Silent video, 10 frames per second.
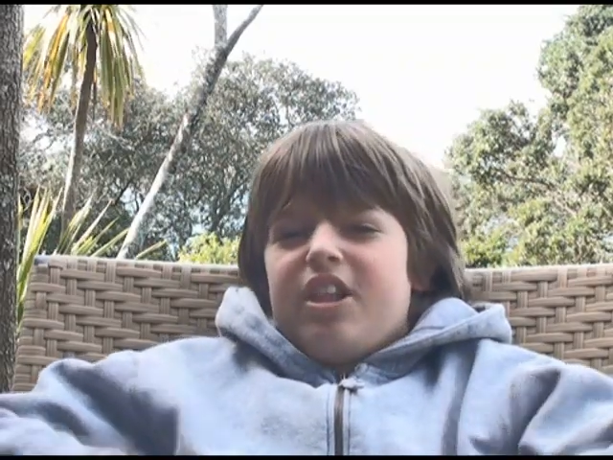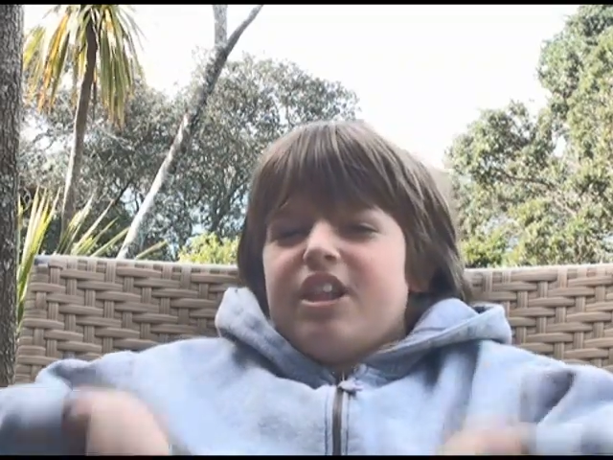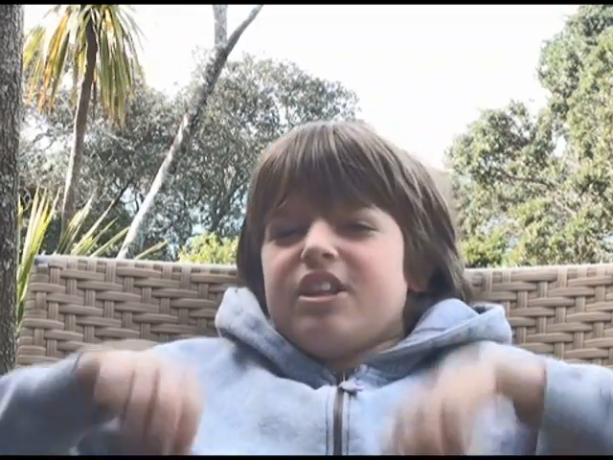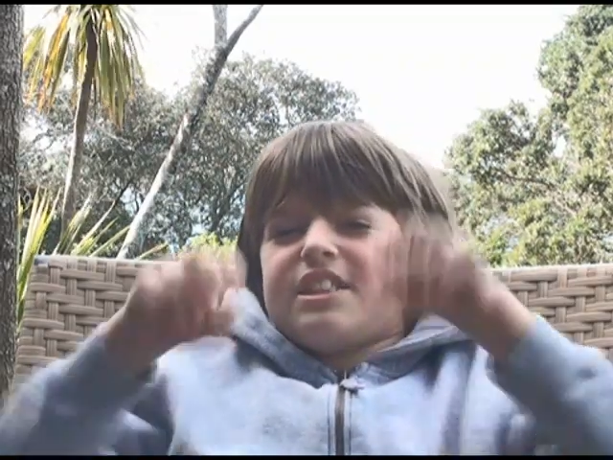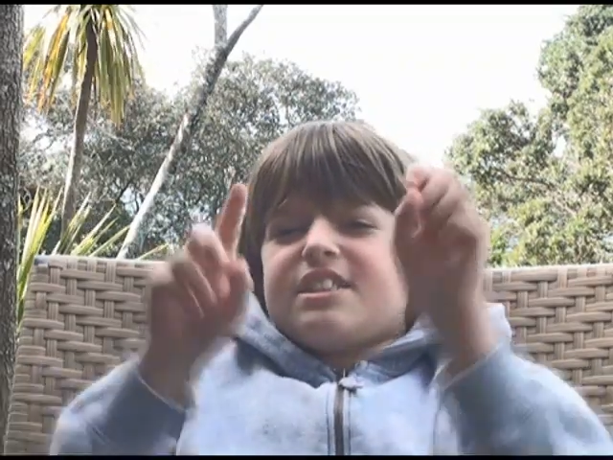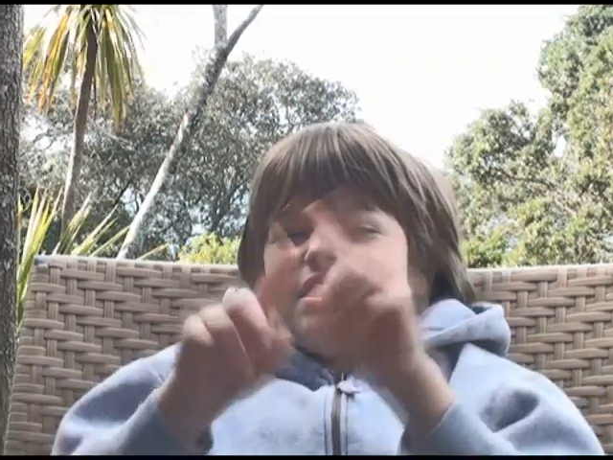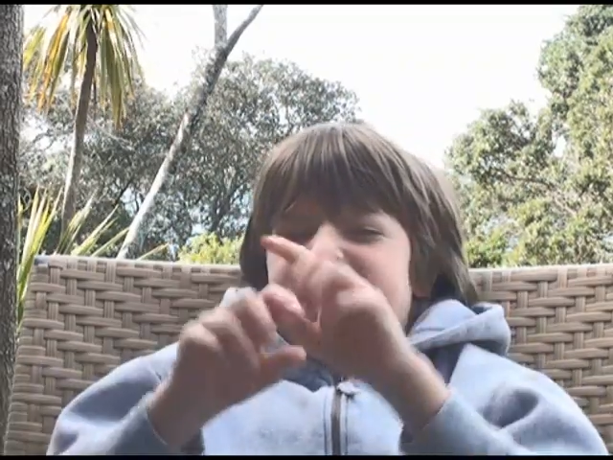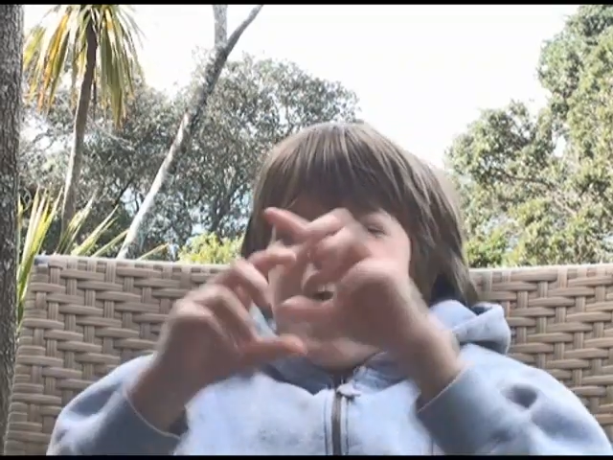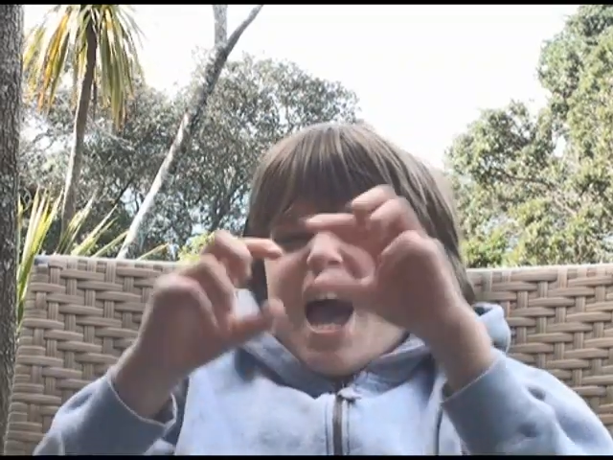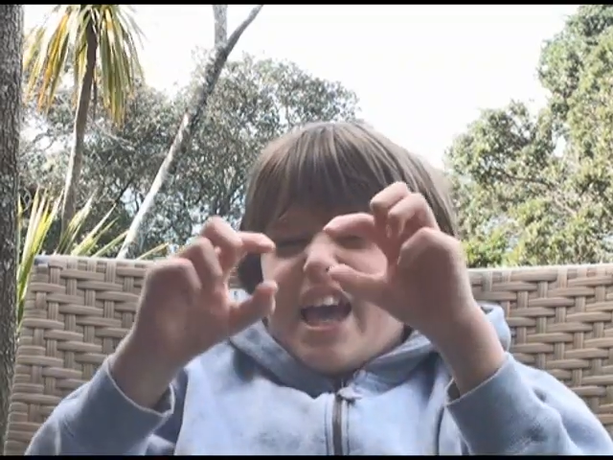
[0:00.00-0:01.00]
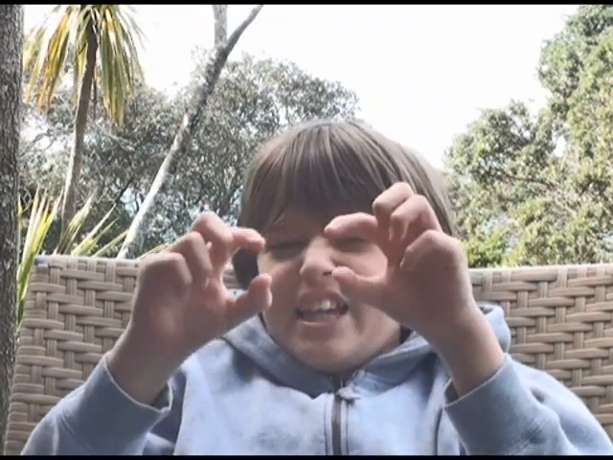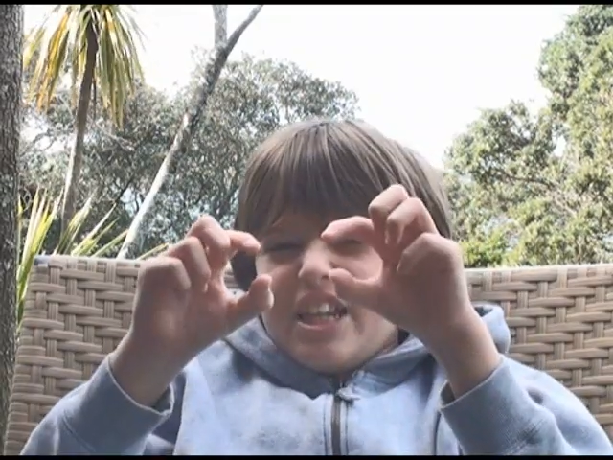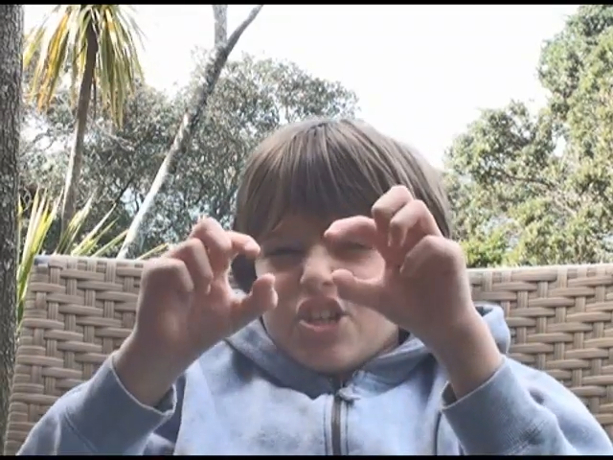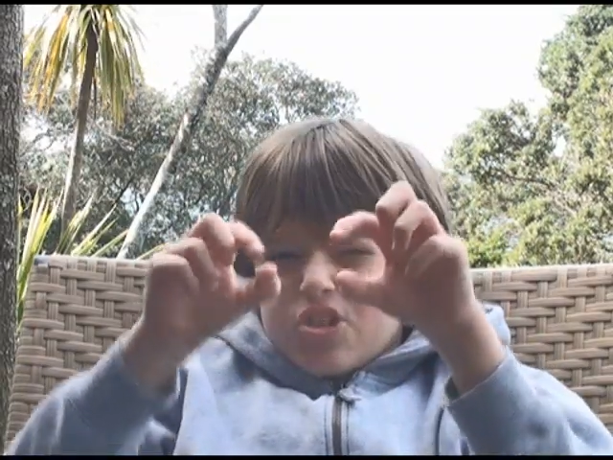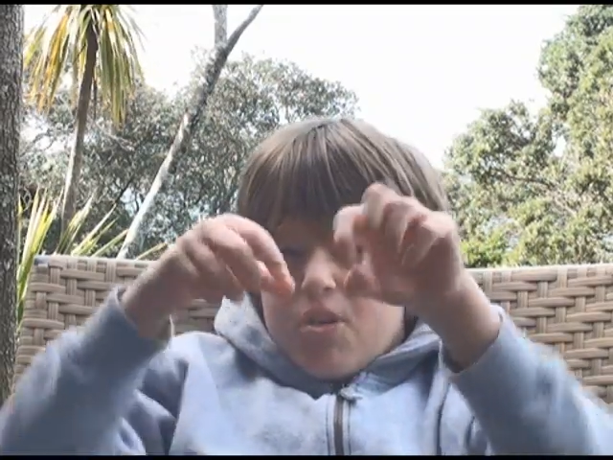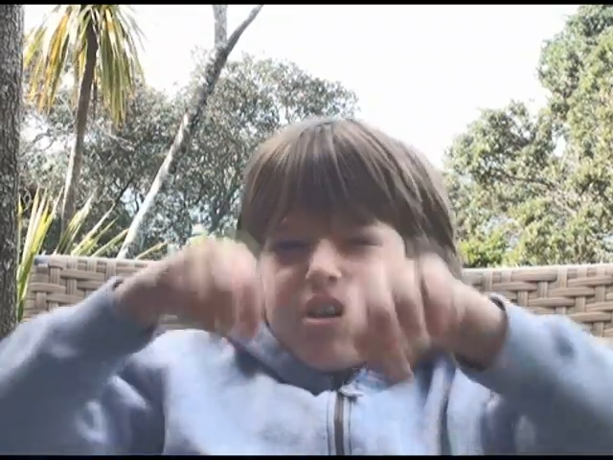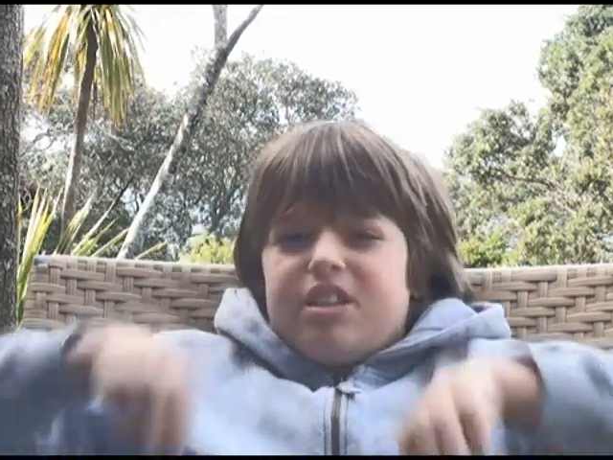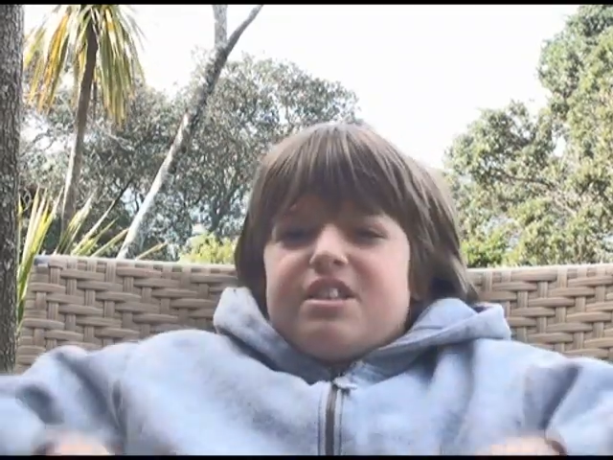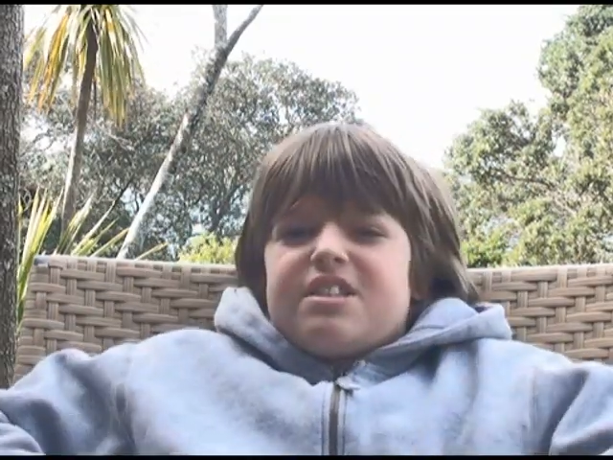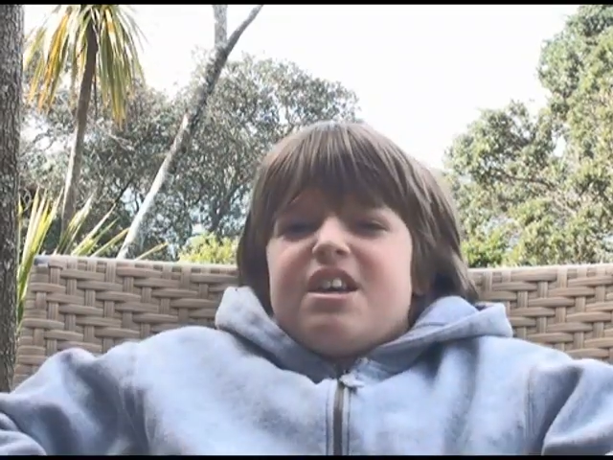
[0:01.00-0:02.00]
little tiny
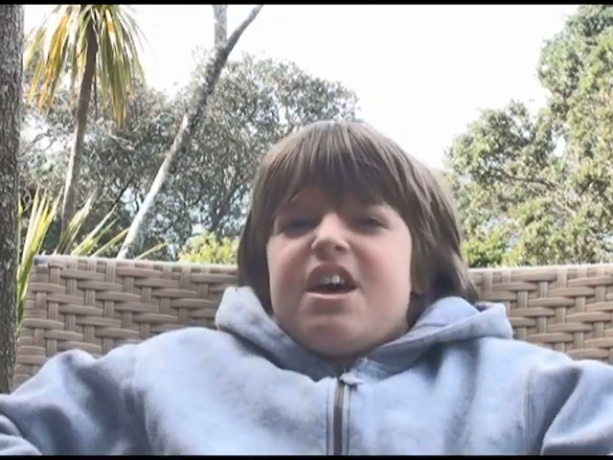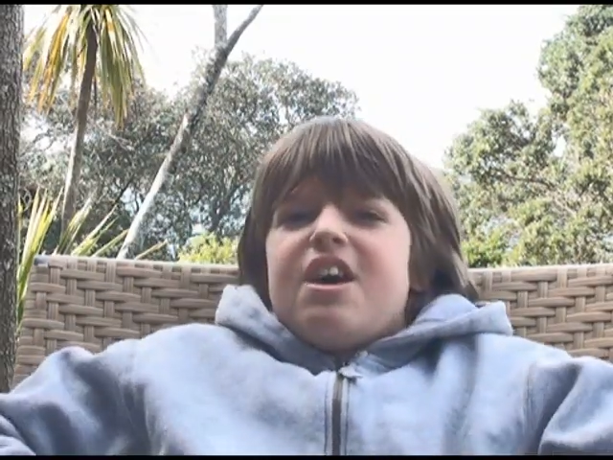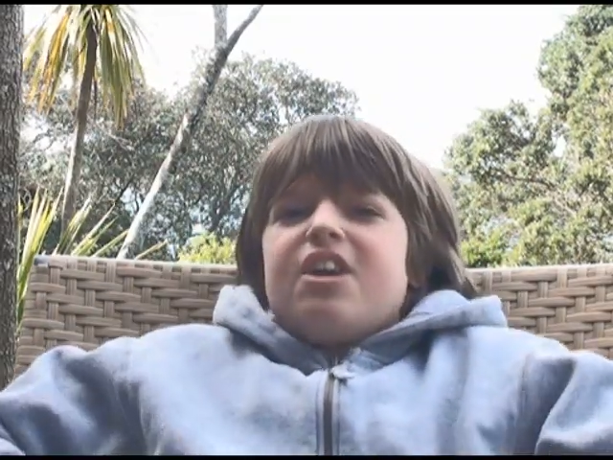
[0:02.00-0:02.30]
shorts